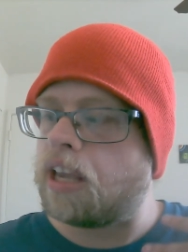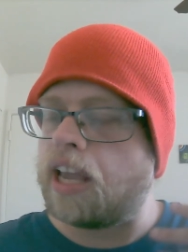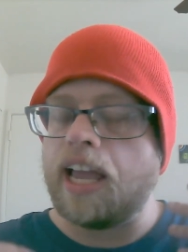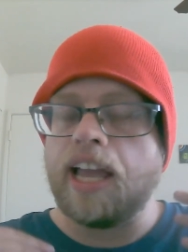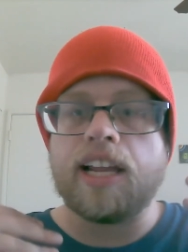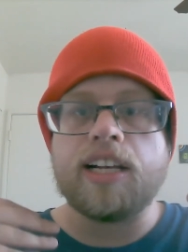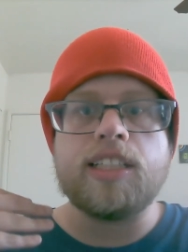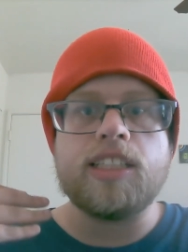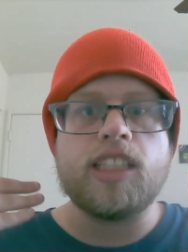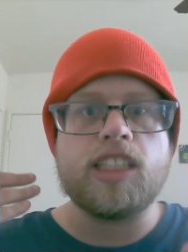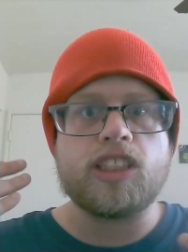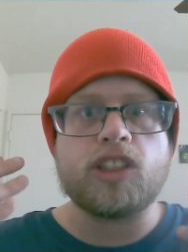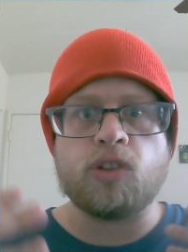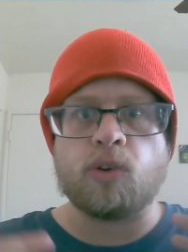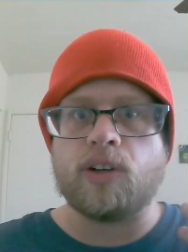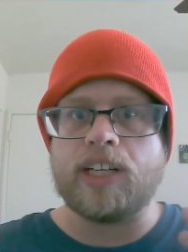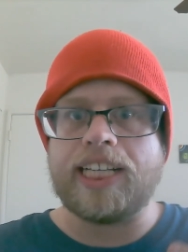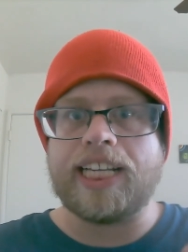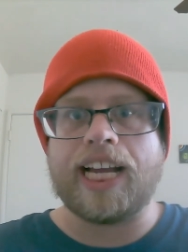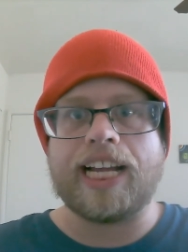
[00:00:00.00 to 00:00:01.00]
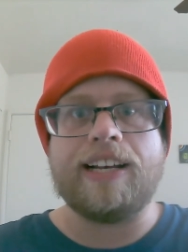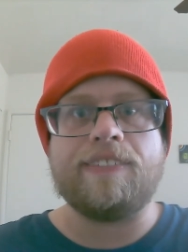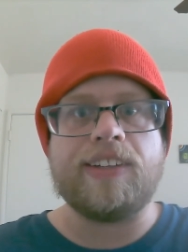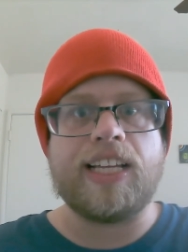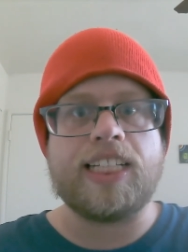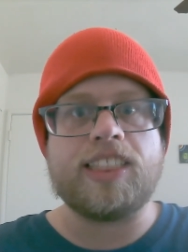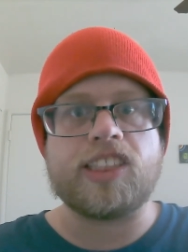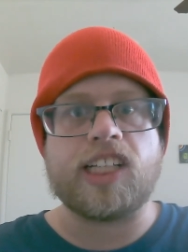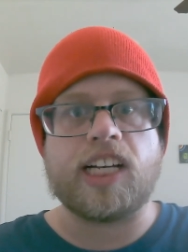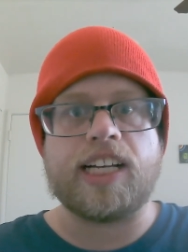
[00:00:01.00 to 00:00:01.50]
And the story kind of
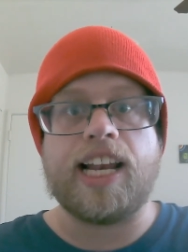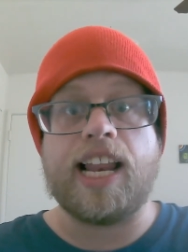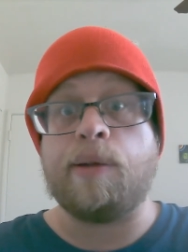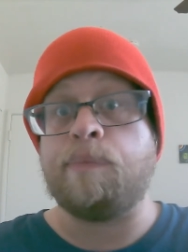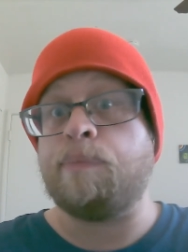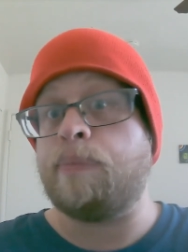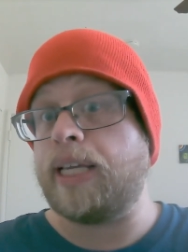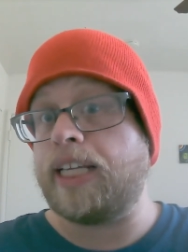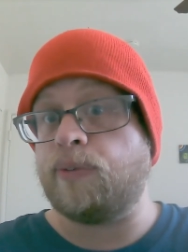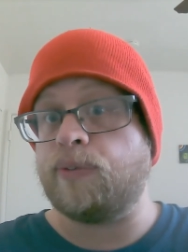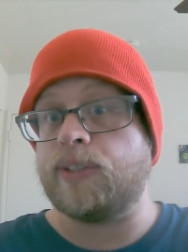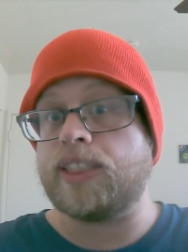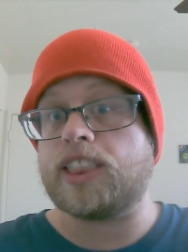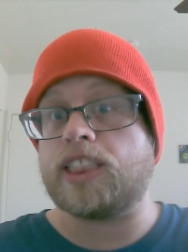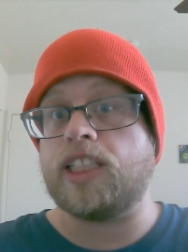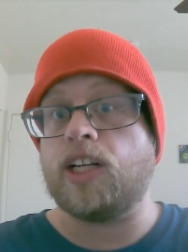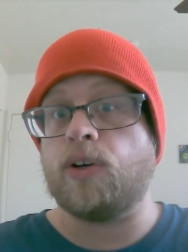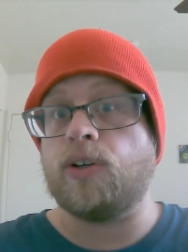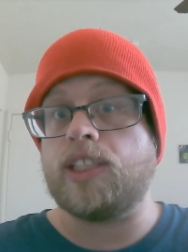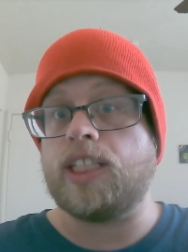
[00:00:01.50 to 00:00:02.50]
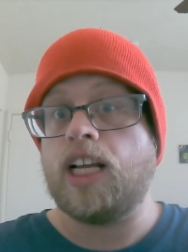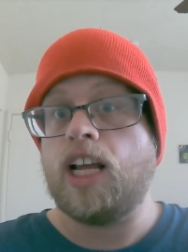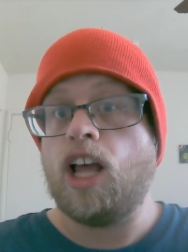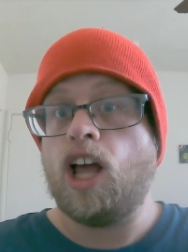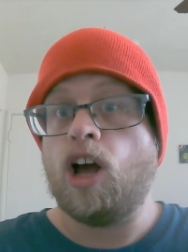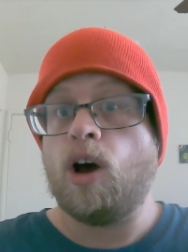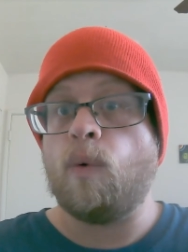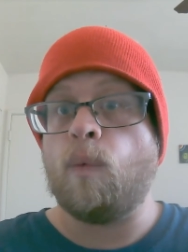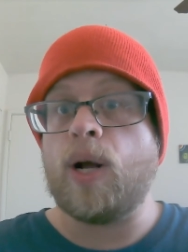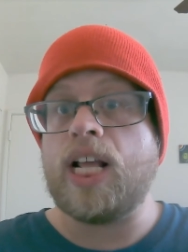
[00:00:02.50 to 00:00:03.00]
ends on an ambiguous note,
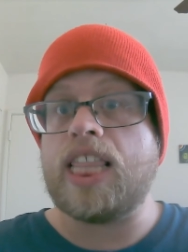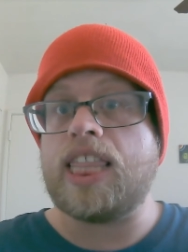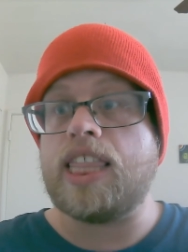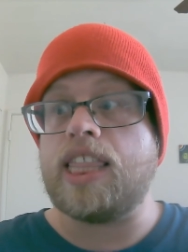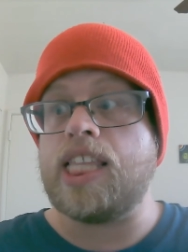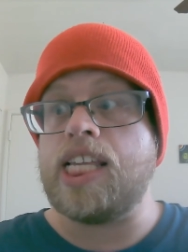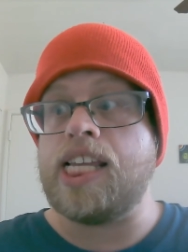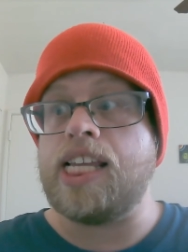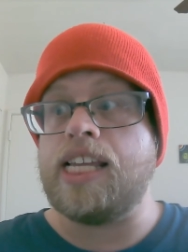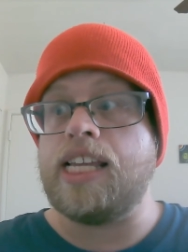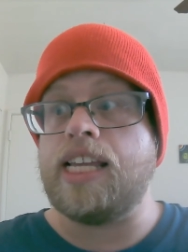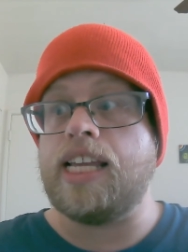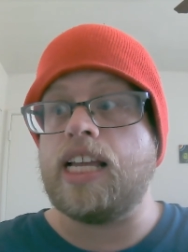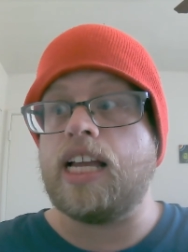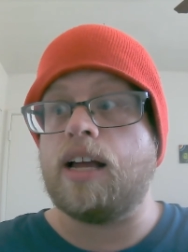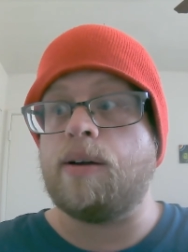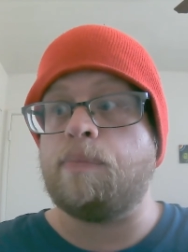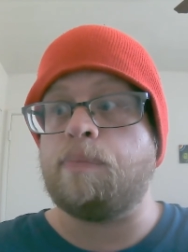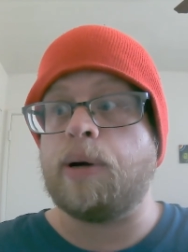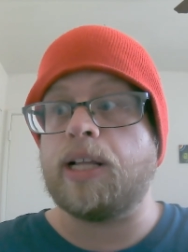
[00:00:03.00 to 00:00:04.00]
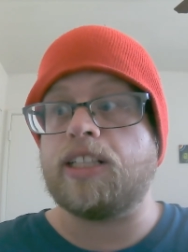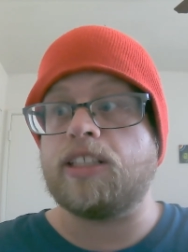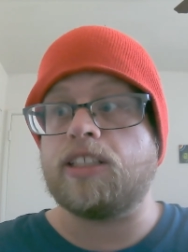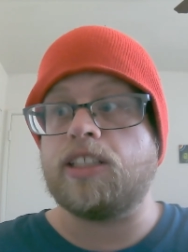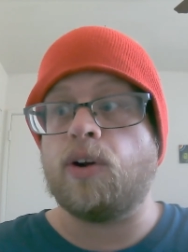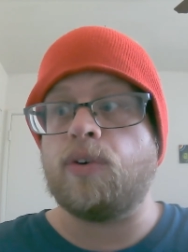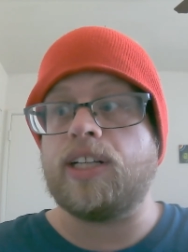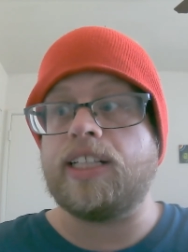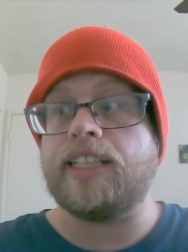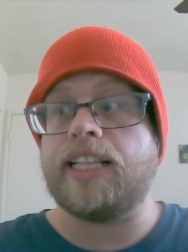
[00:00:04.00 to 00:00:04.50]
with the mother
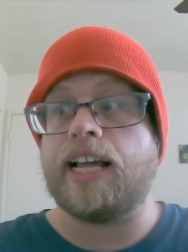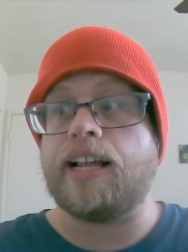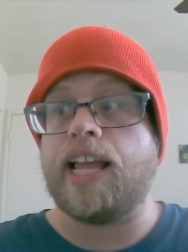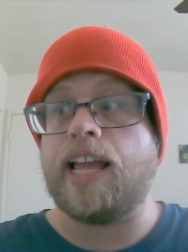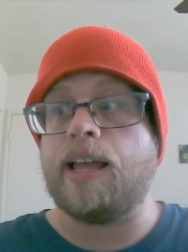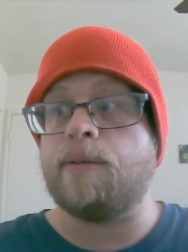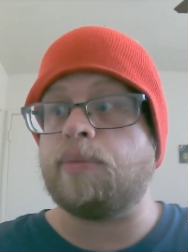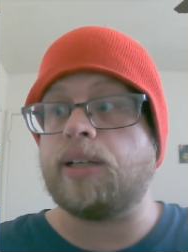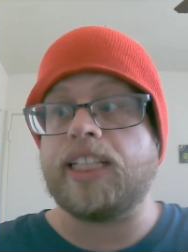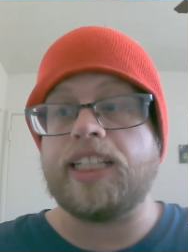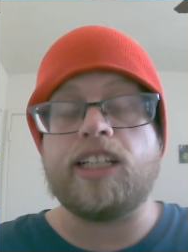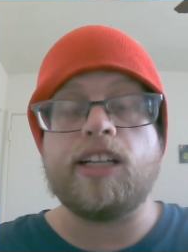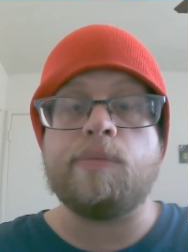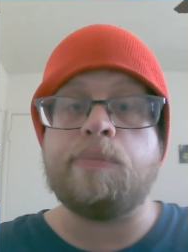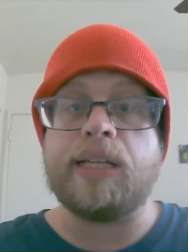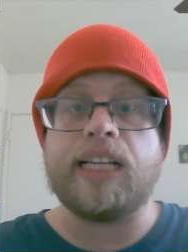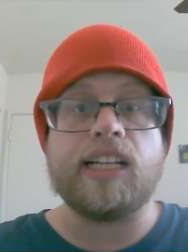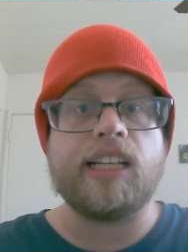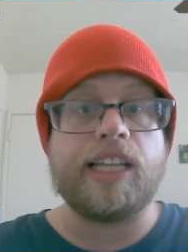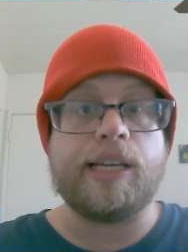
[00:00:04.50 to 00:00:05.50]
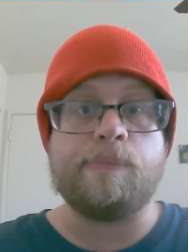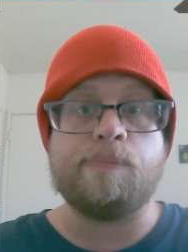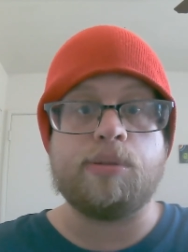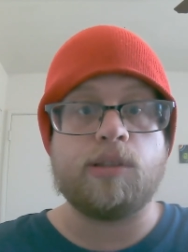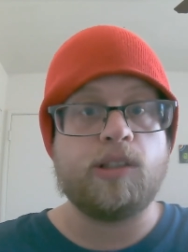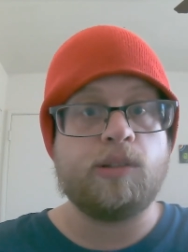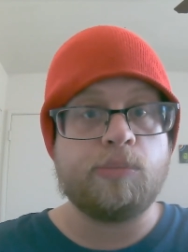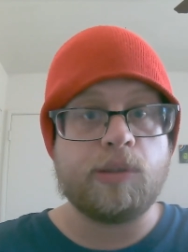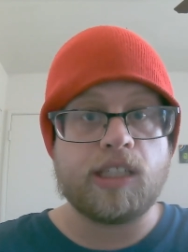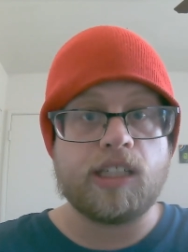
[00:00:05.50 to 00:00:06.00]
noting that Emily could be a late
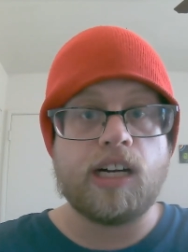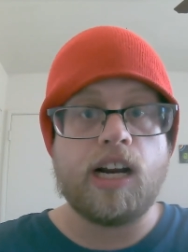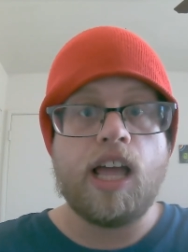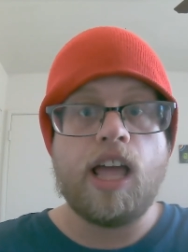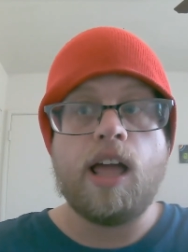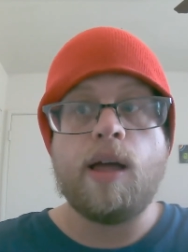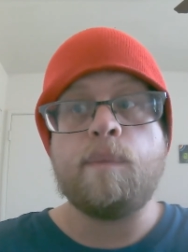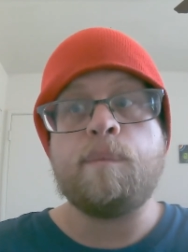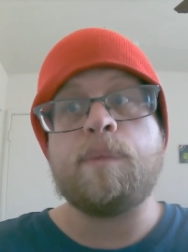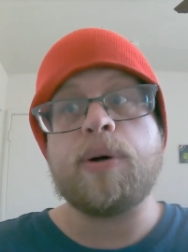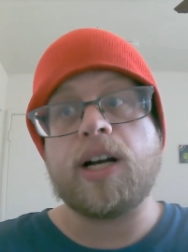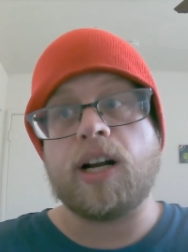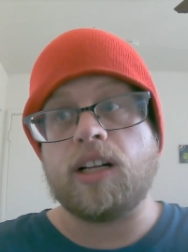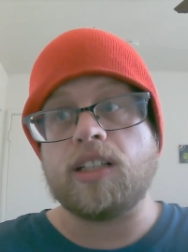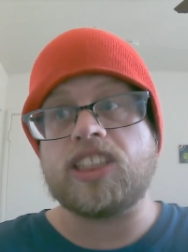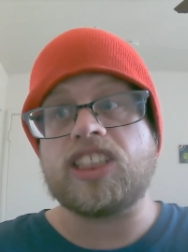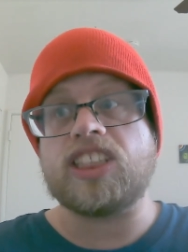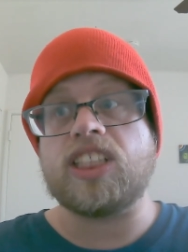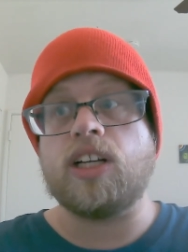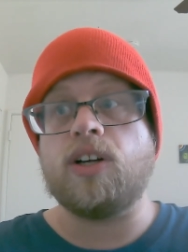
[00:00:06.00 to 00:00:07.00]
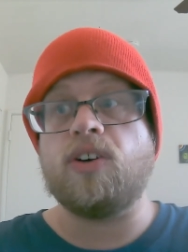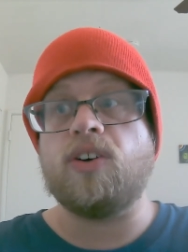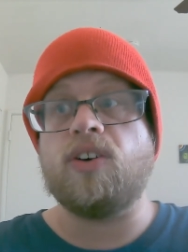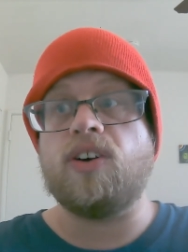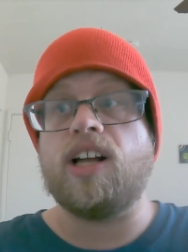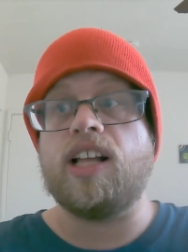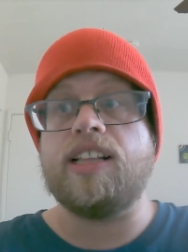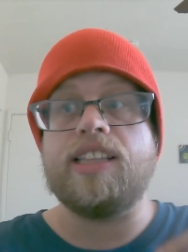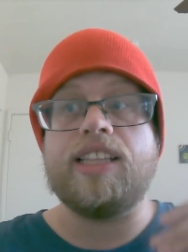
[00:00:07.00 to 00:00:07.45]
bloomer, but also